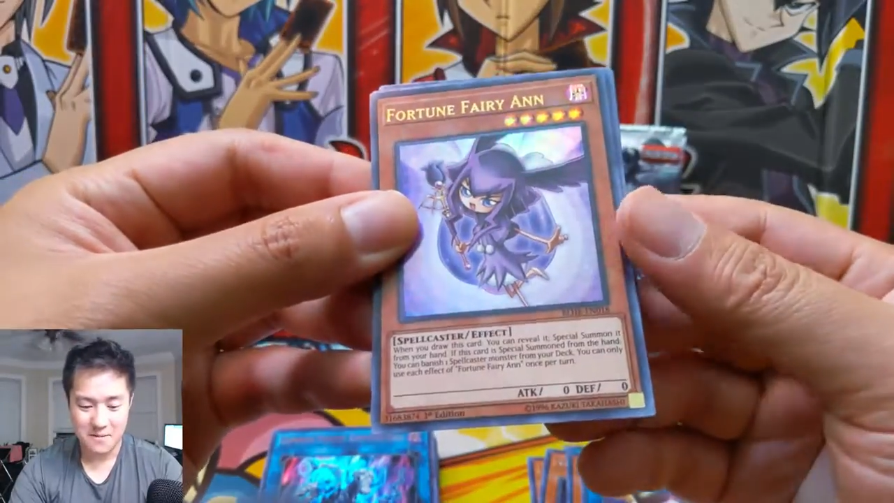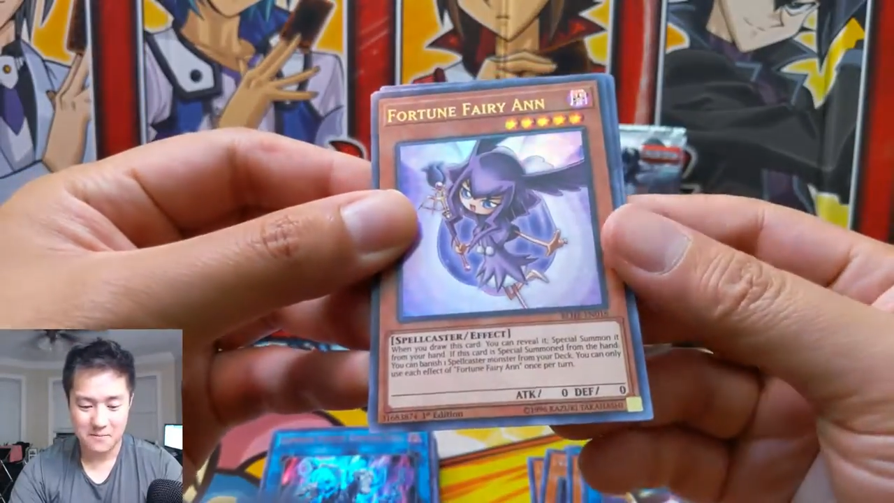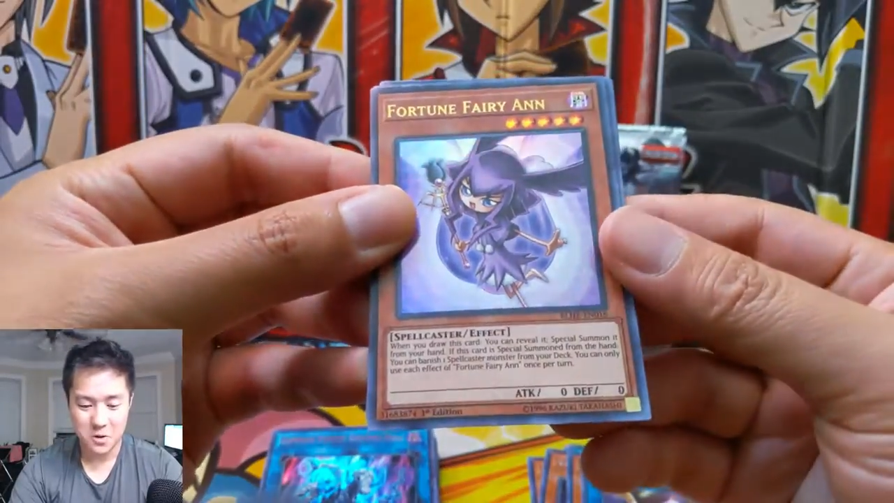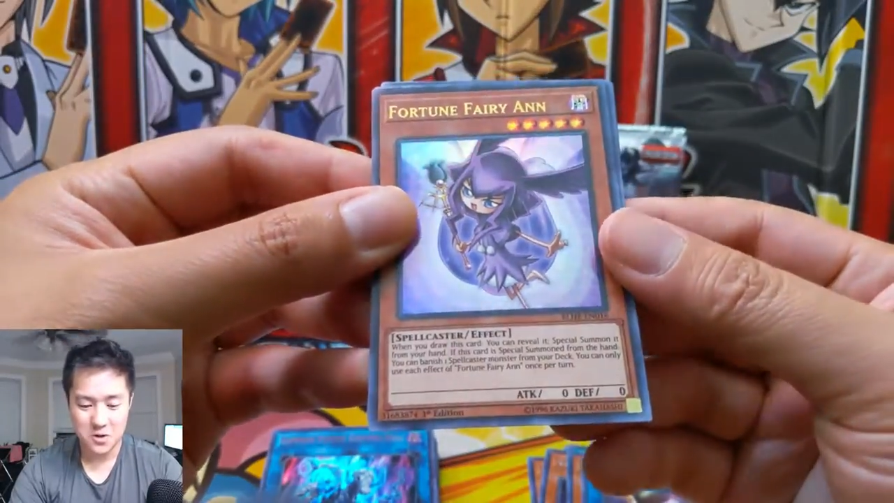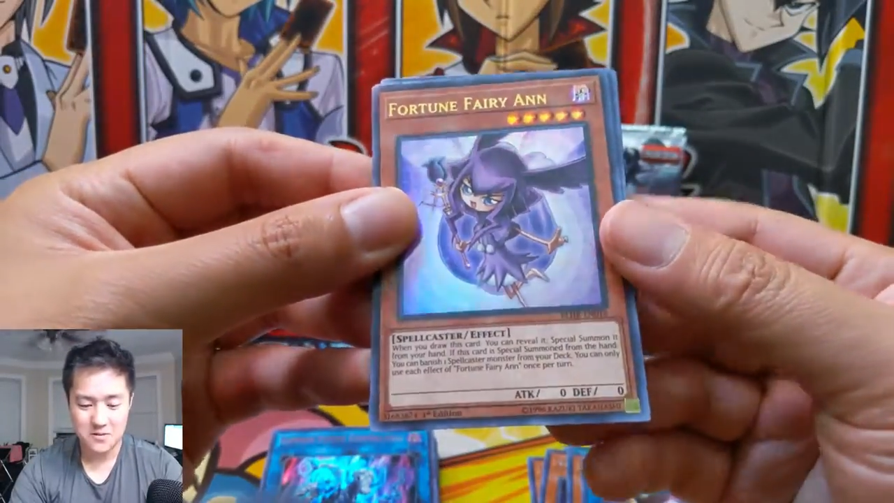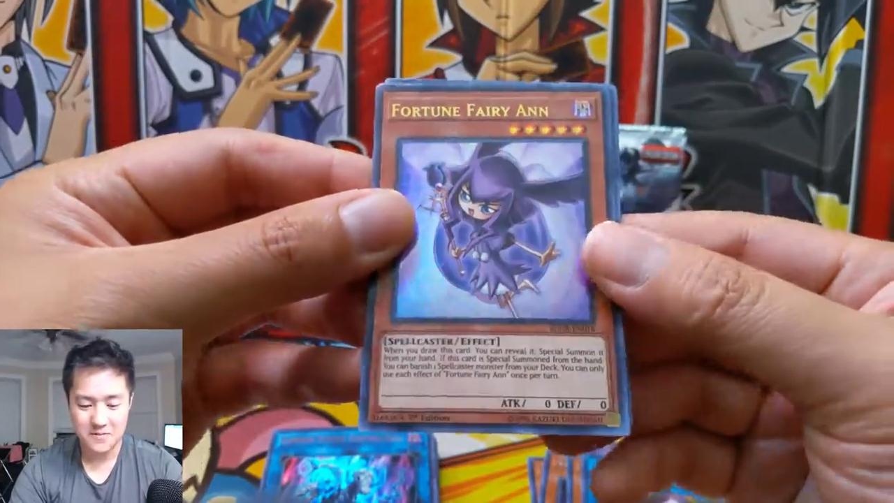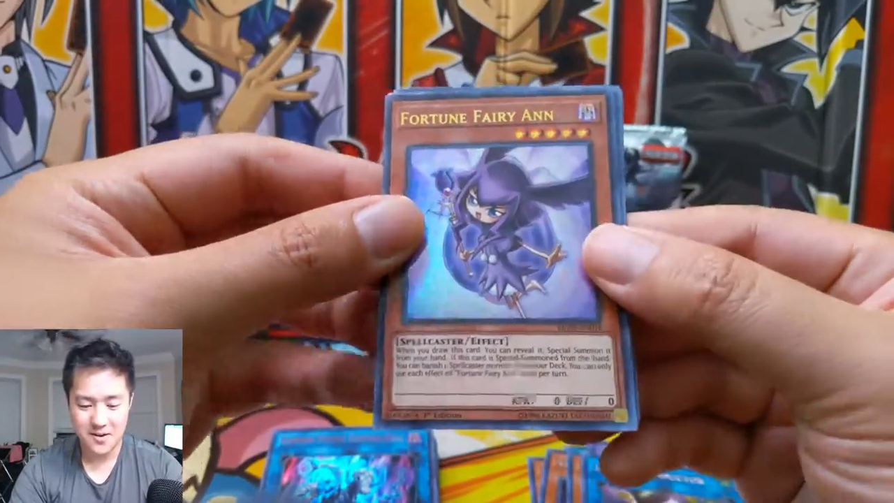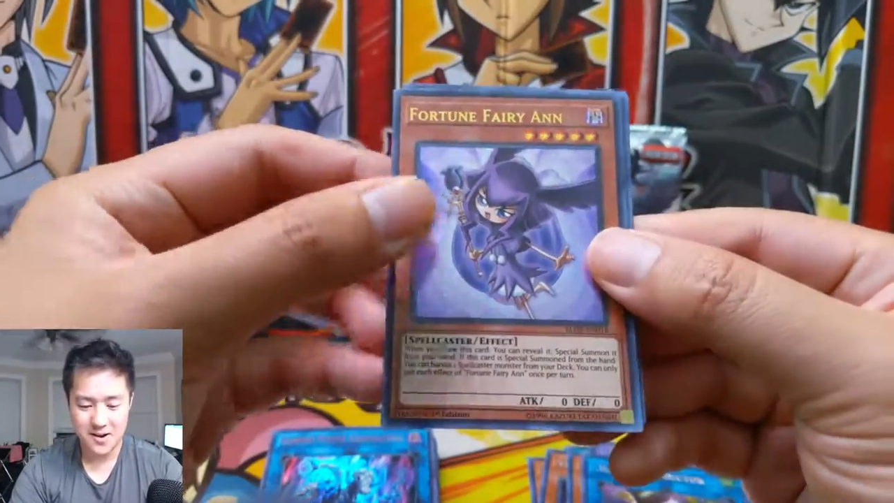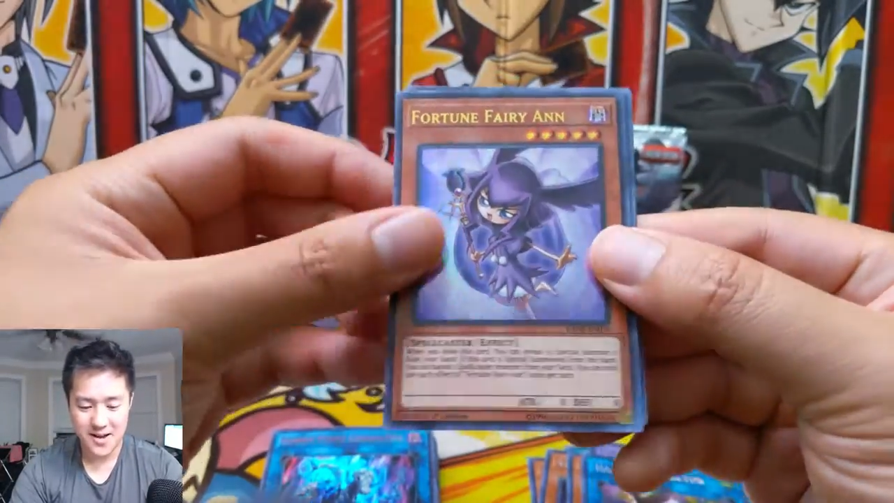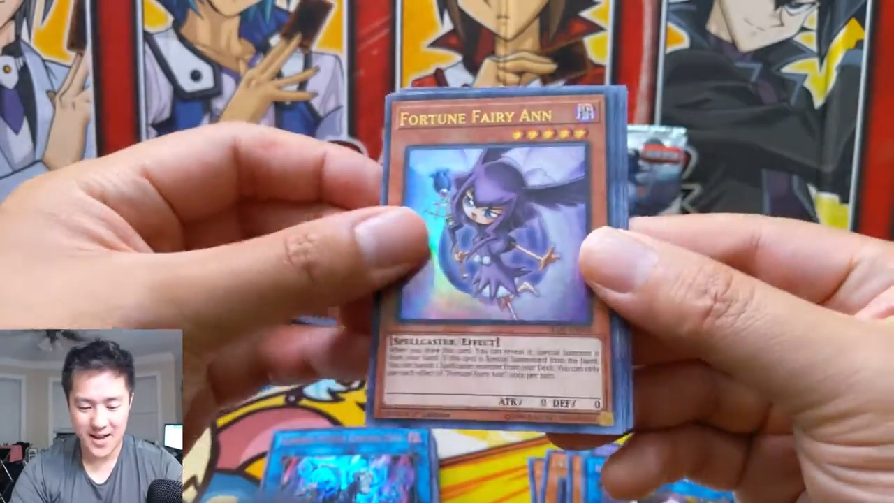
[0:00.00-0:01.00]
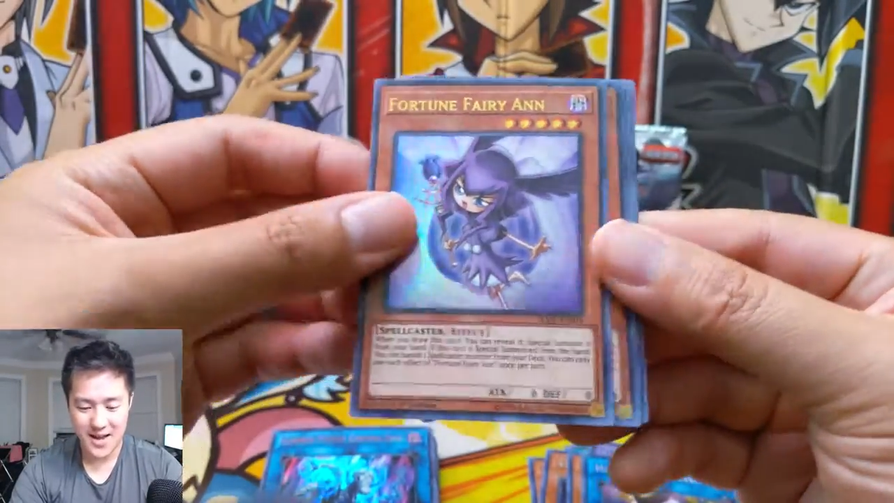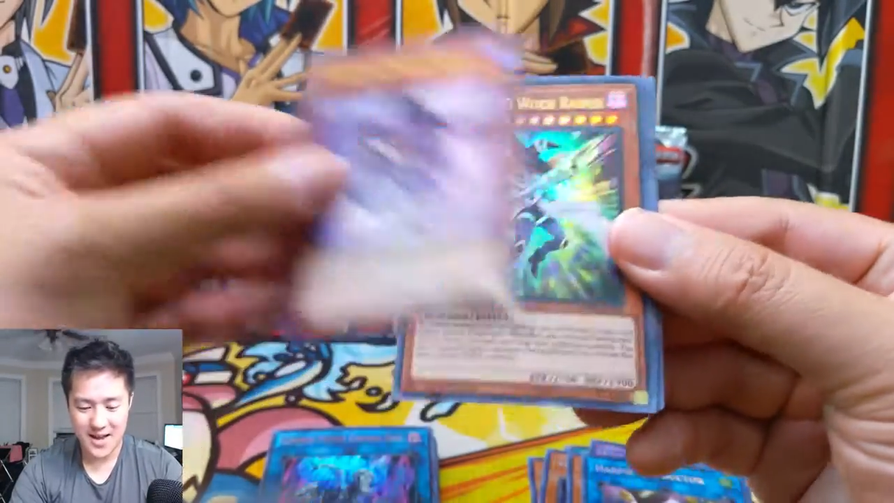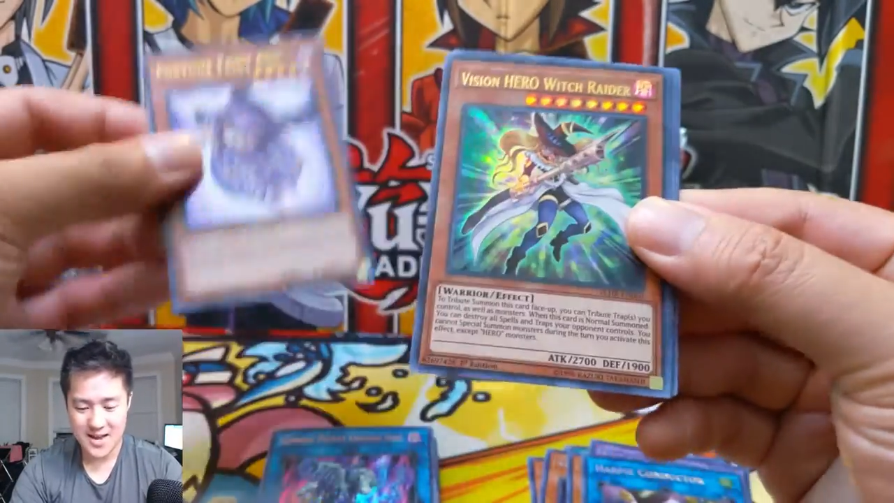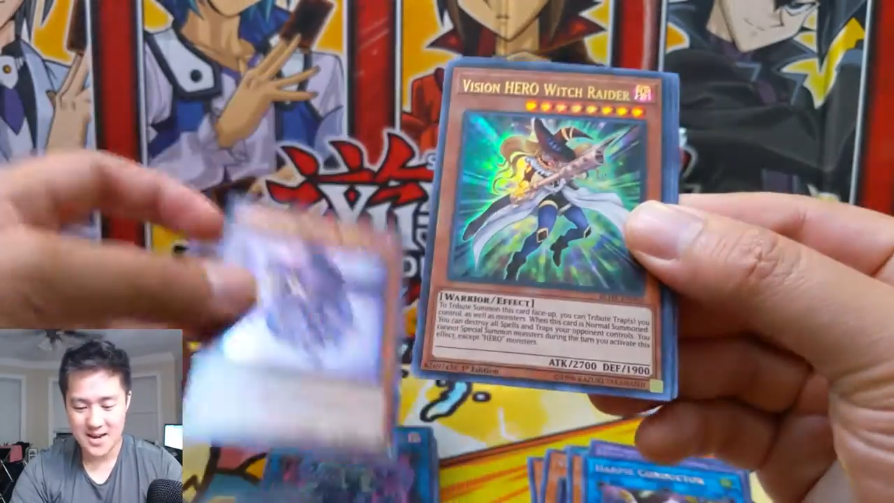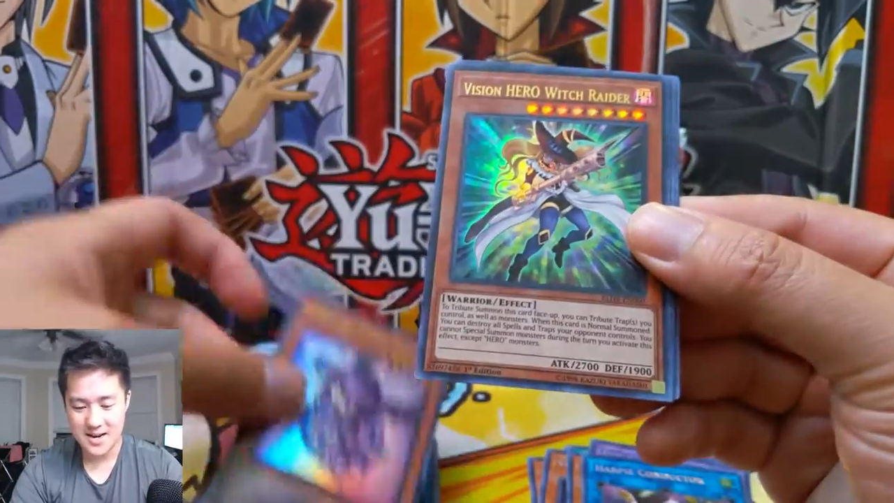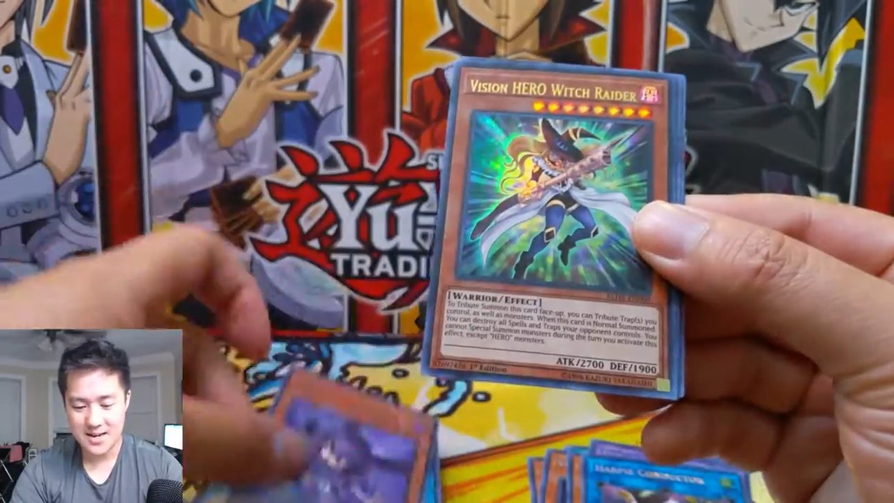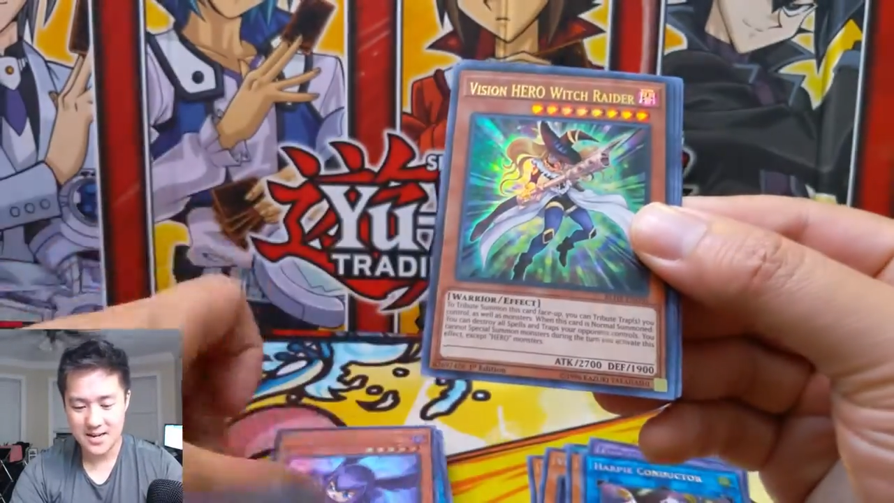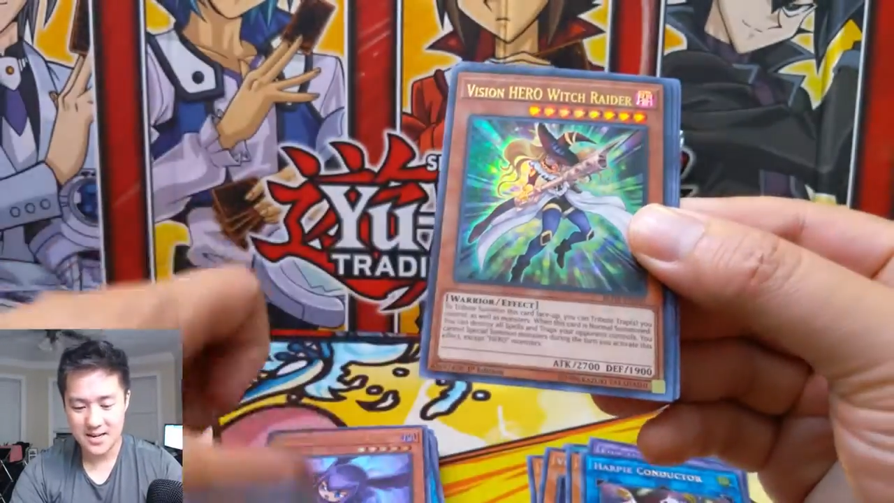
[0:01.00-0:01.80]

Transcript: Fortune Fairy Anne,